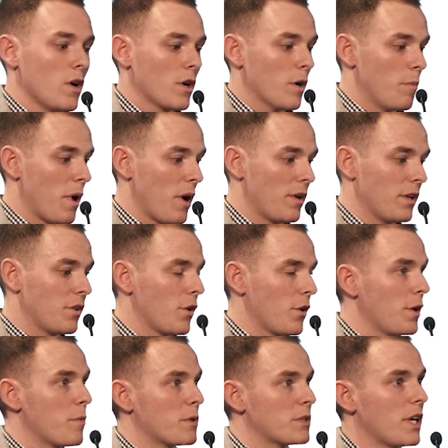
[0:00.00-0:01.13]
compared to
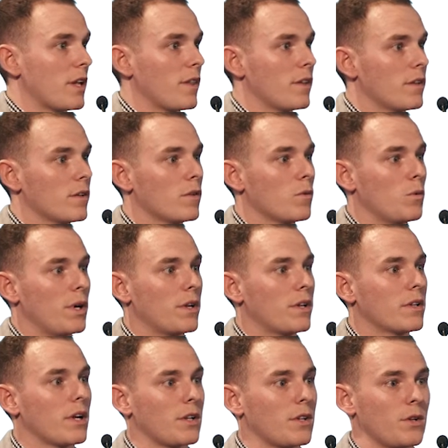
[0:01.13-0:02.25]
30% with
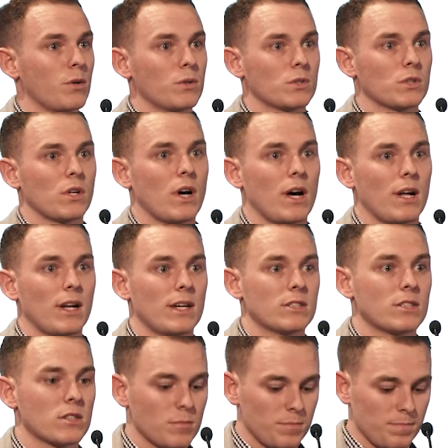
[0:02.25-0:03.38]
tattoos and lasers.